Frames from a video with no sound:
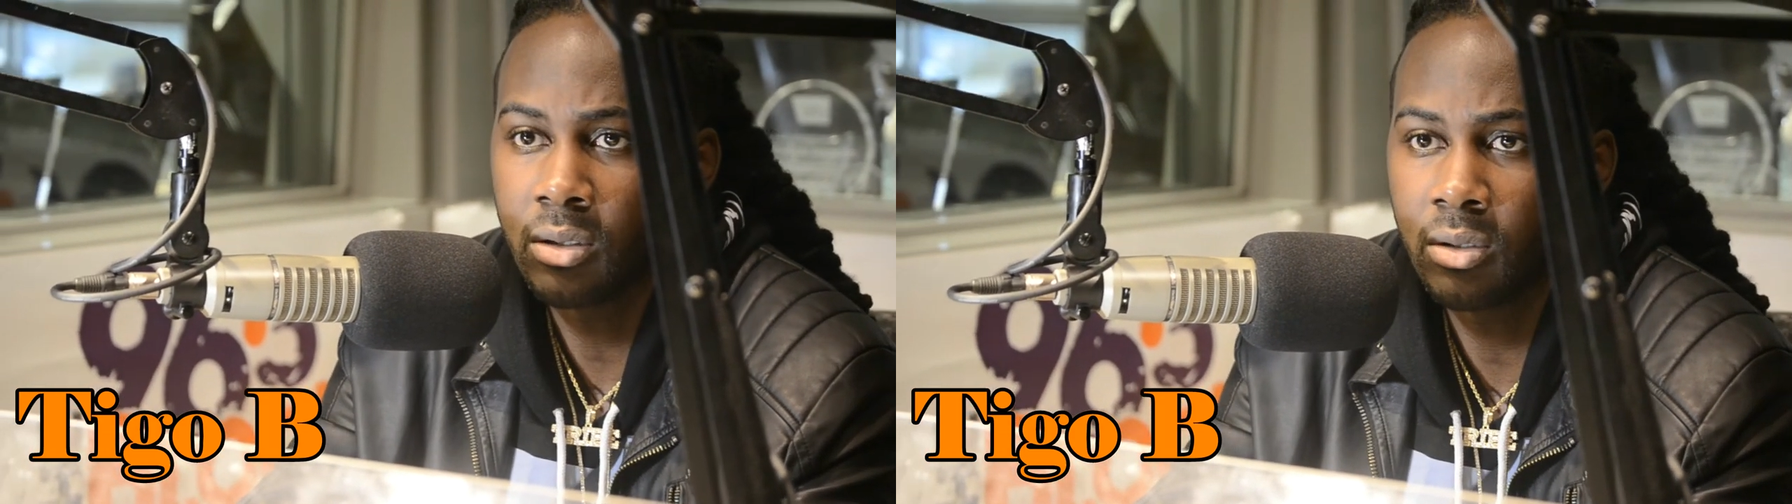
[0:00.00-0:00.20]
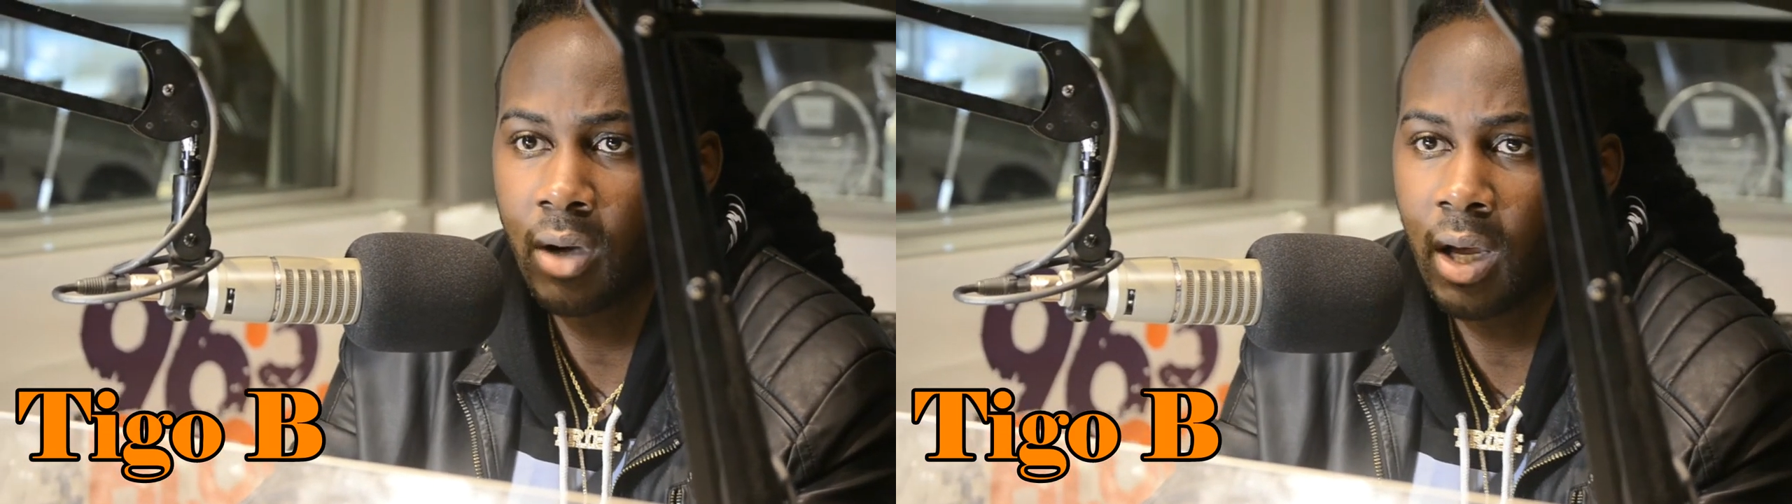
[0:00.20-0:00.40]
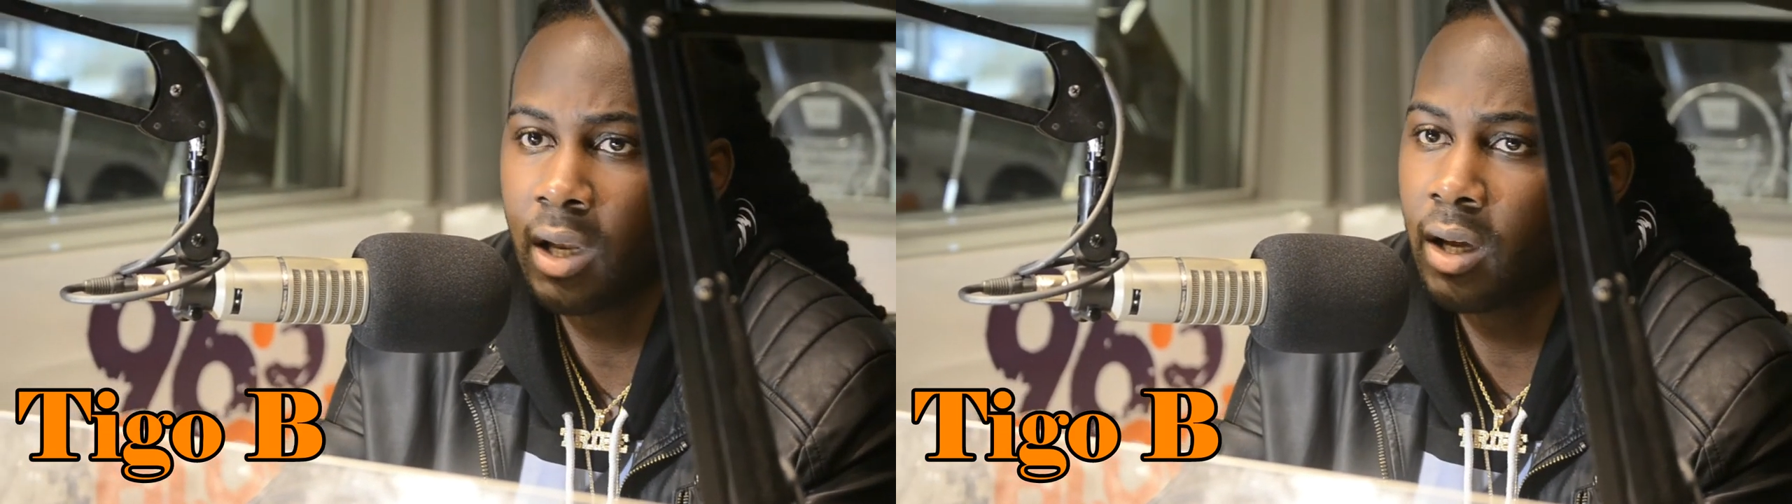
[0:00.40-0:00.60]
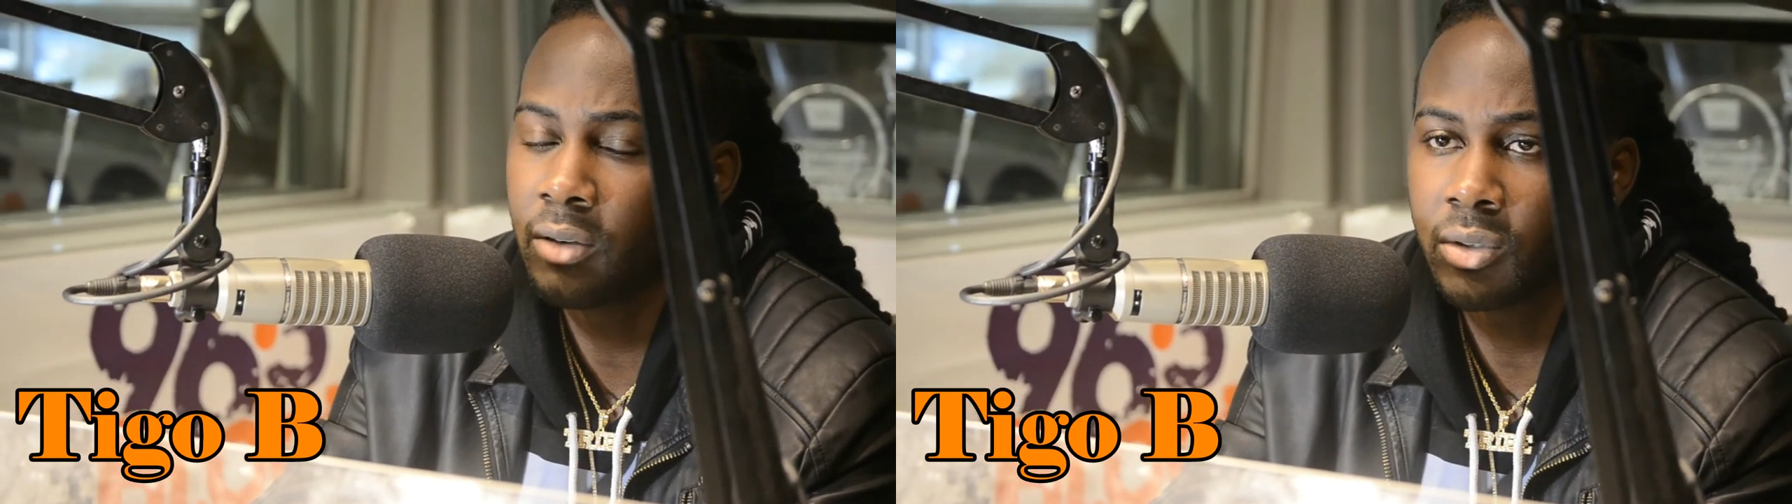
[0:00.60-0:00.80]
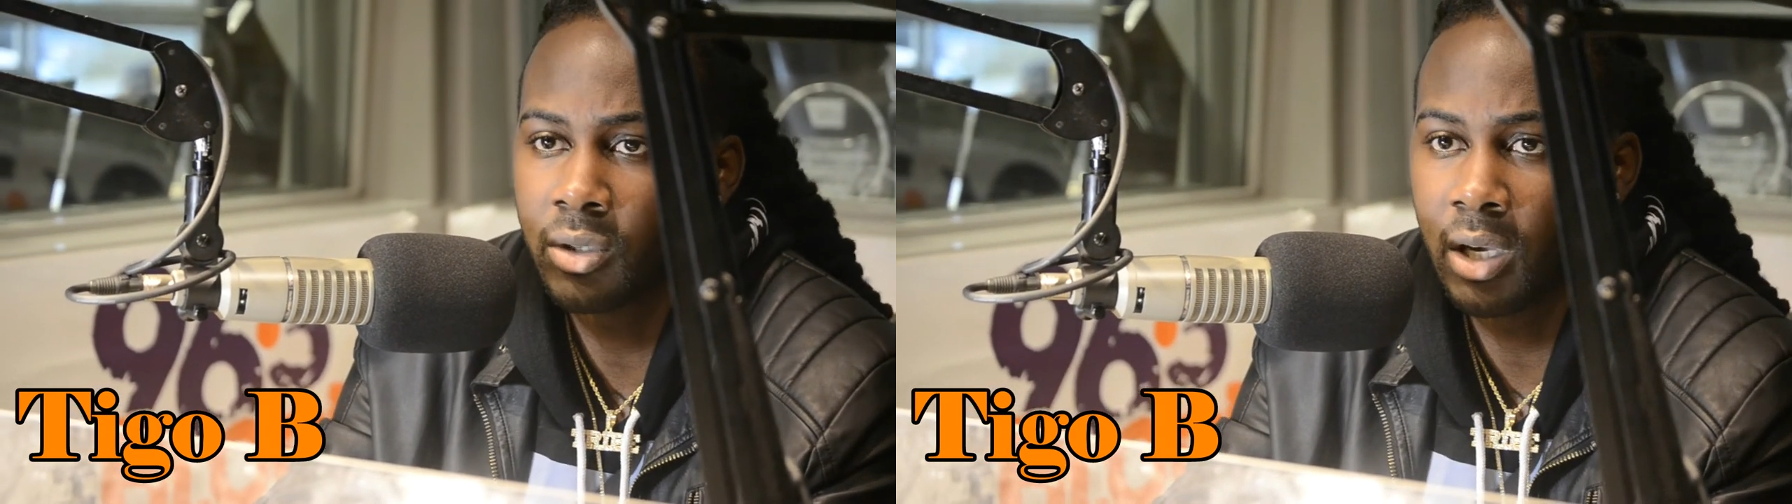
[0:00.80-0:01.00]
You know, I
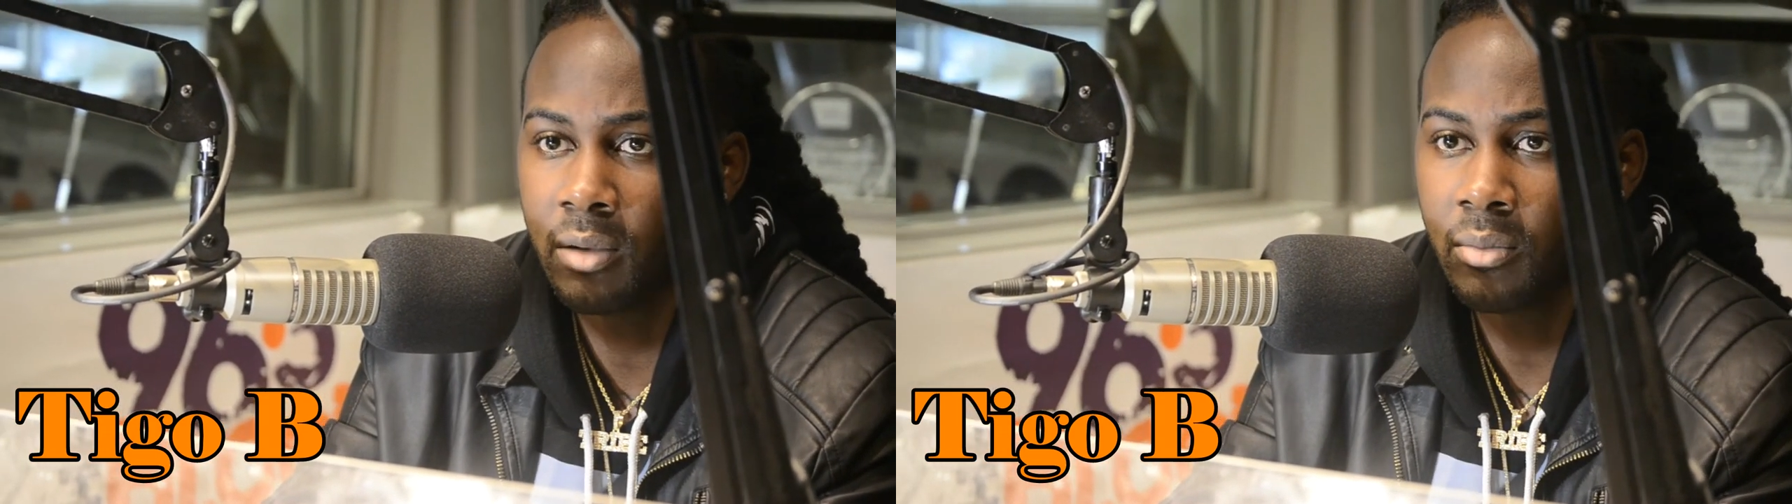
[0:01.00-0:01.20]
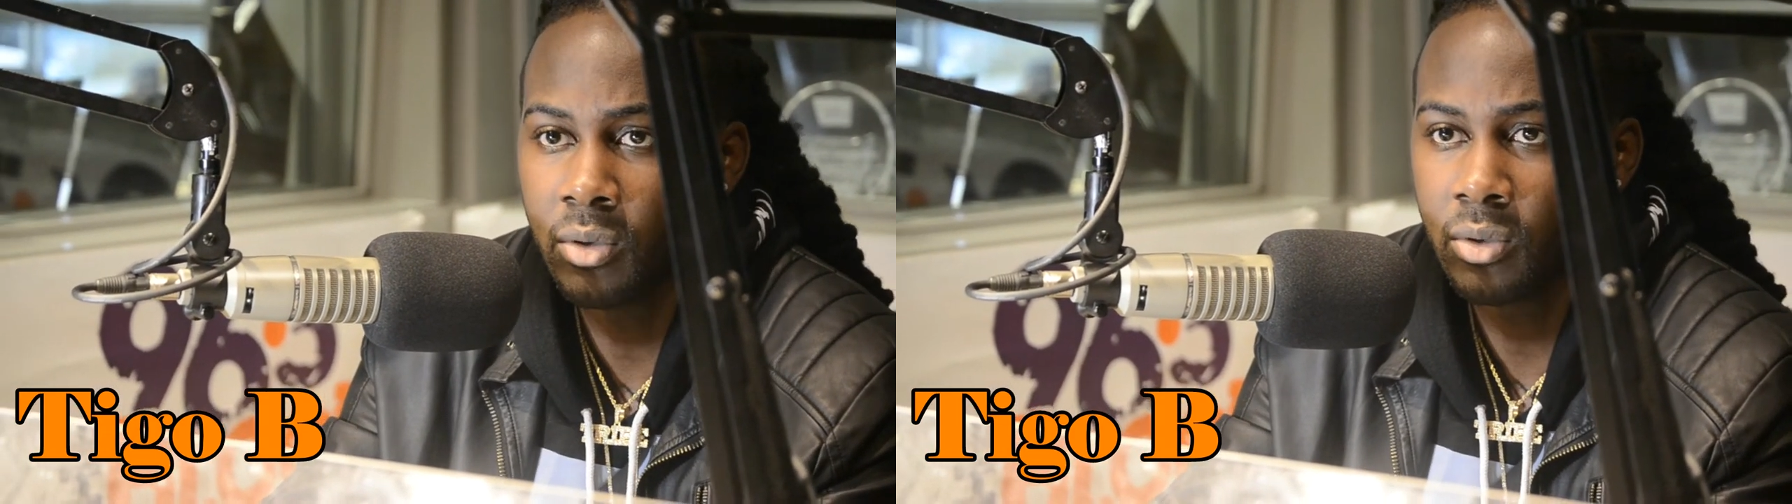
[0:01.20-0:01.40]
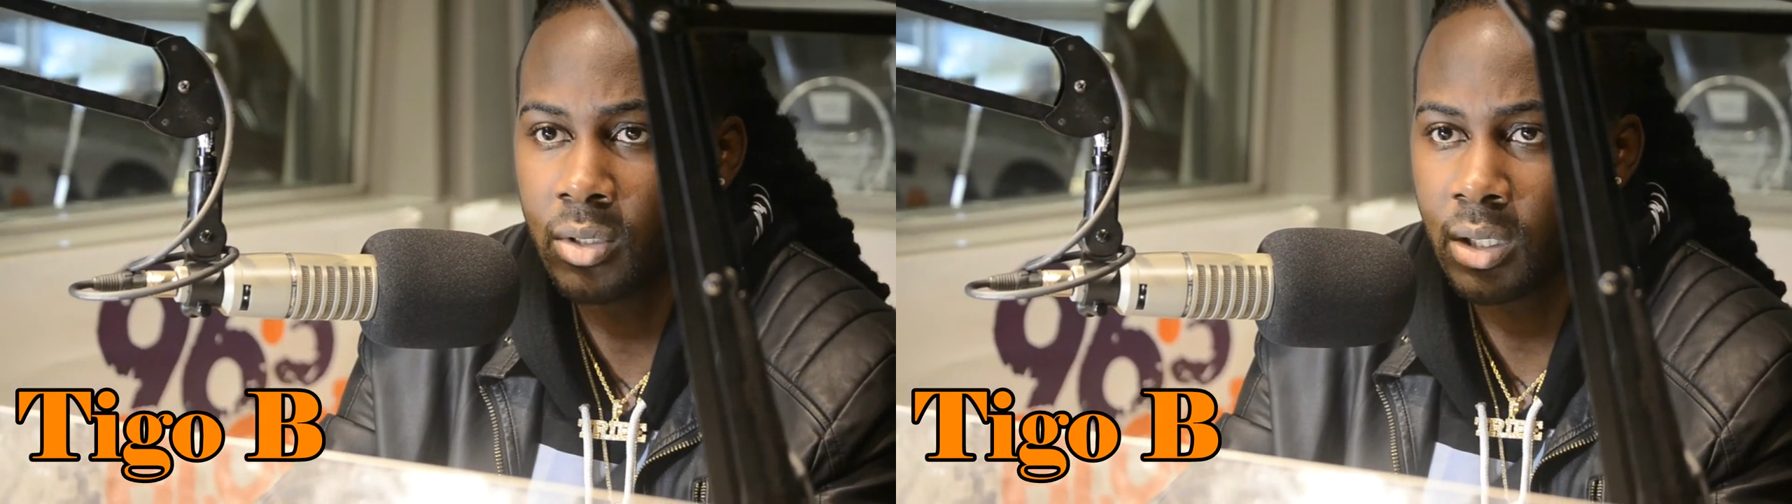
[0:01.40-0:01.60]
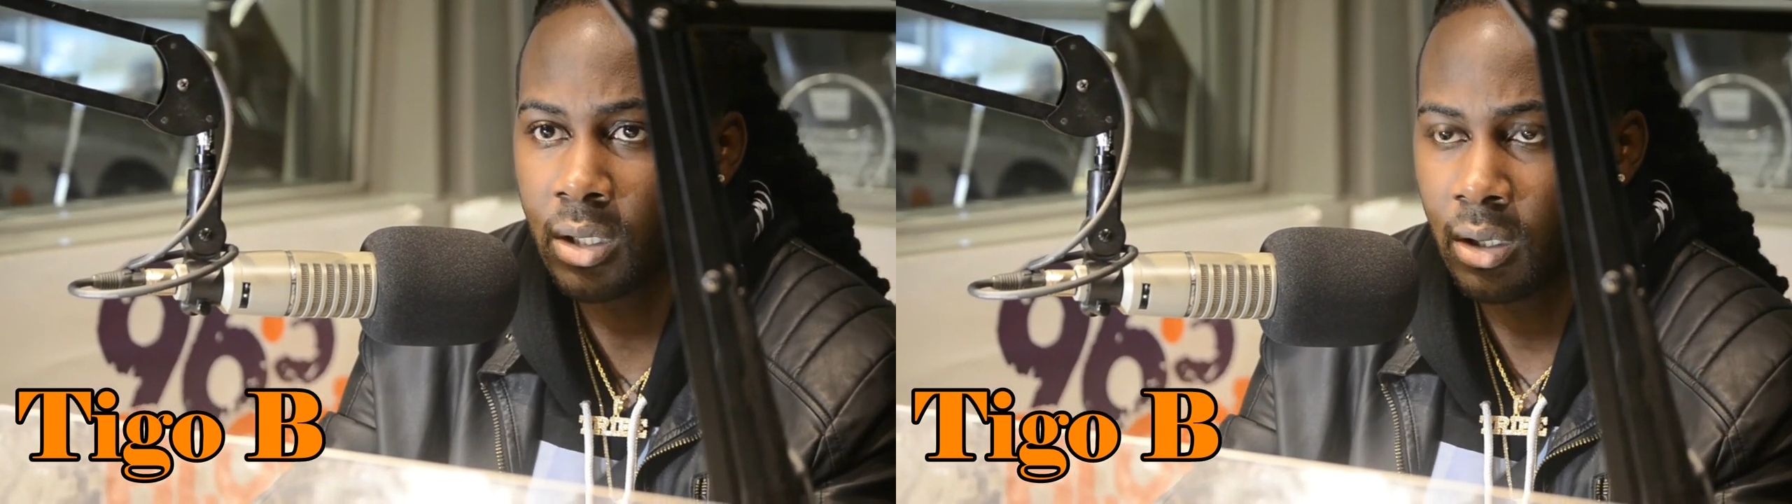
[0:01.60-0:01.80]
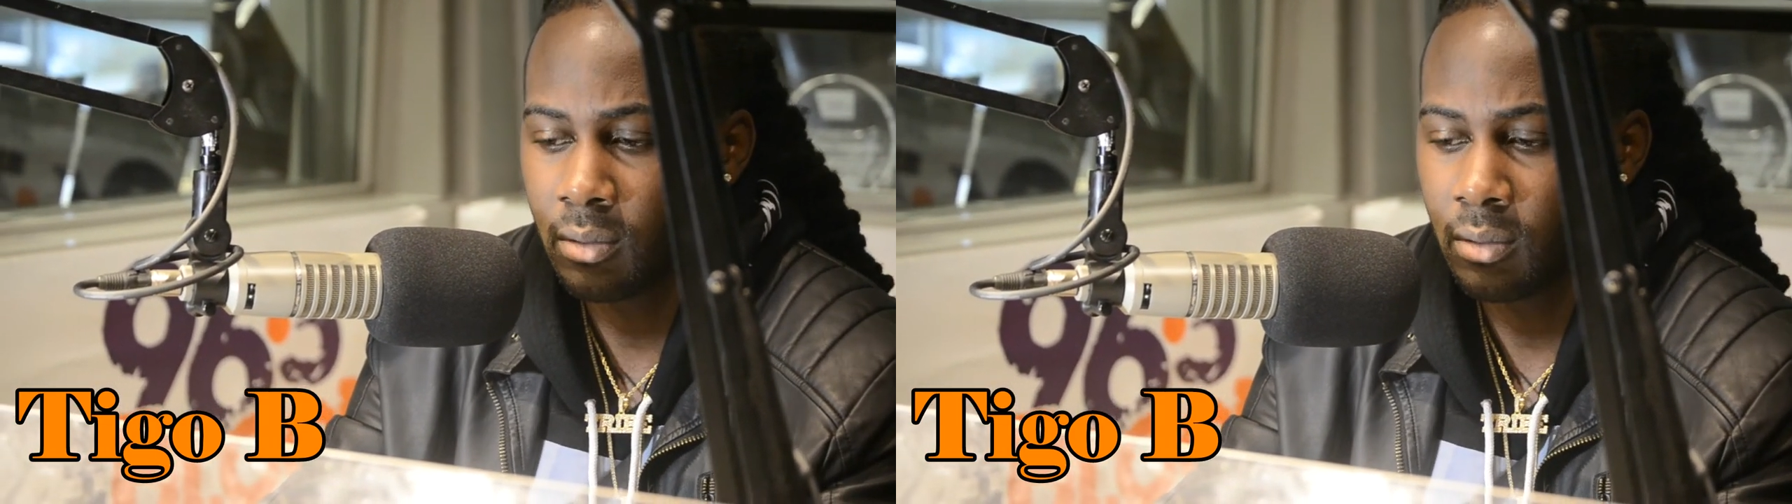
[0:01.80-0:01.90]
love creating music,